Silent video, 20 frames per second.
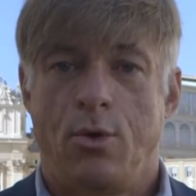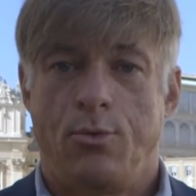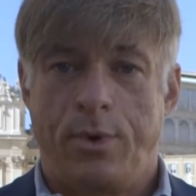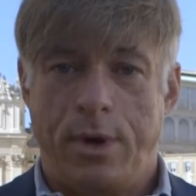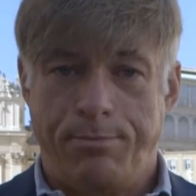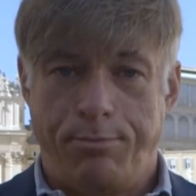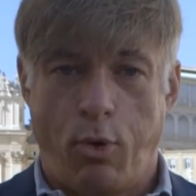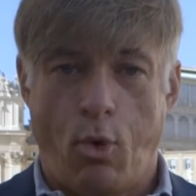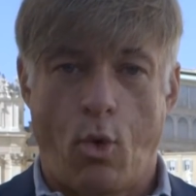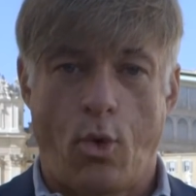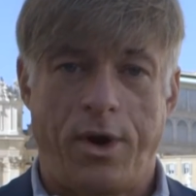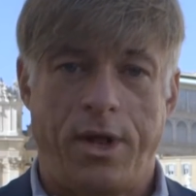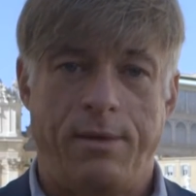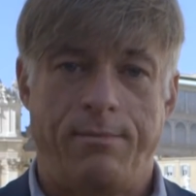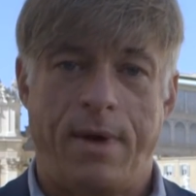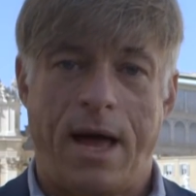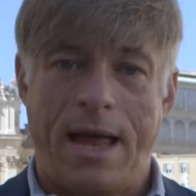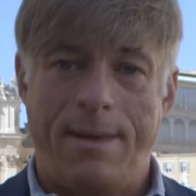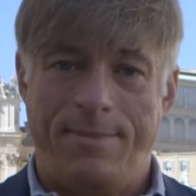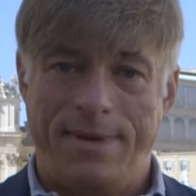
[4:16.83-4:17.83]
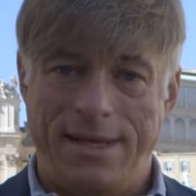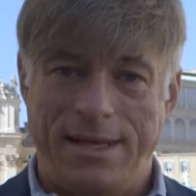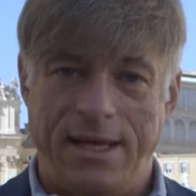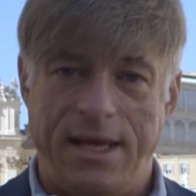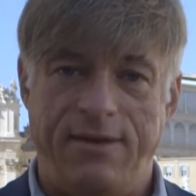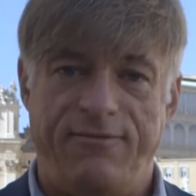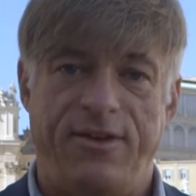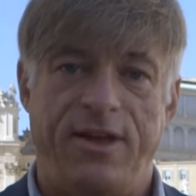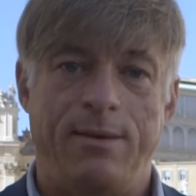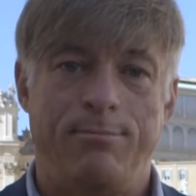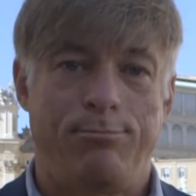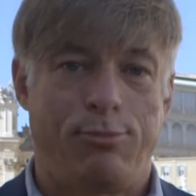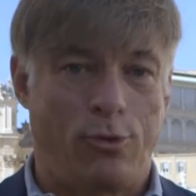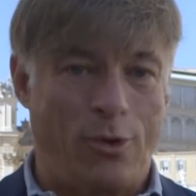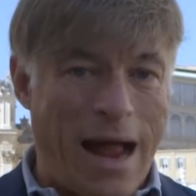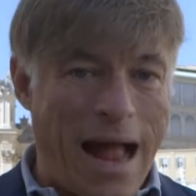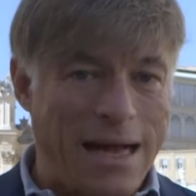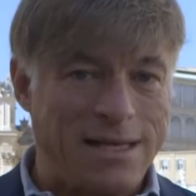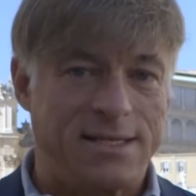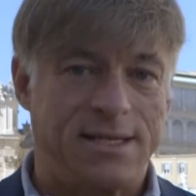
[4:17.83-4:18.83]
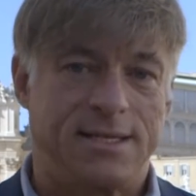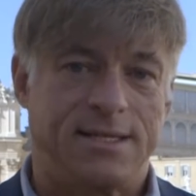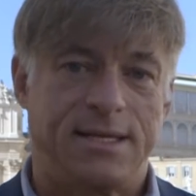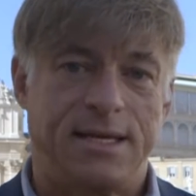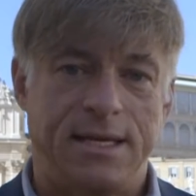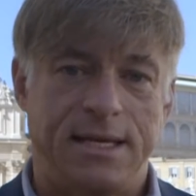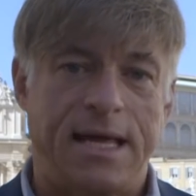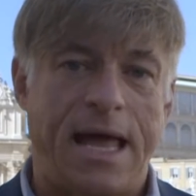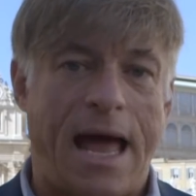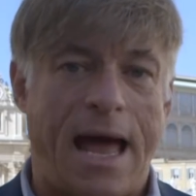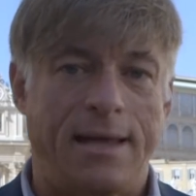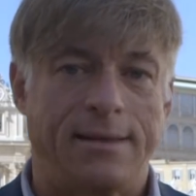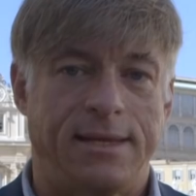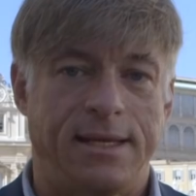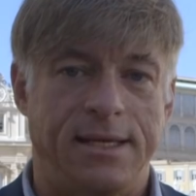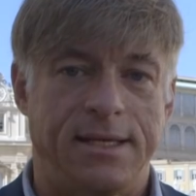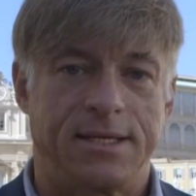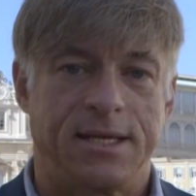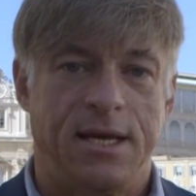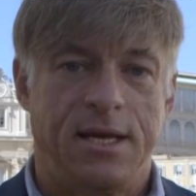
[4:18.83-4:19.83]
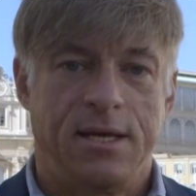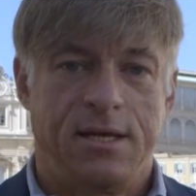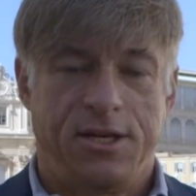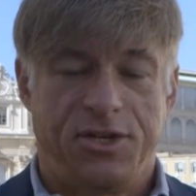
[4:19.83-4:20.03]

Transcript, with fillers: reporting by believing, practicing Catholics,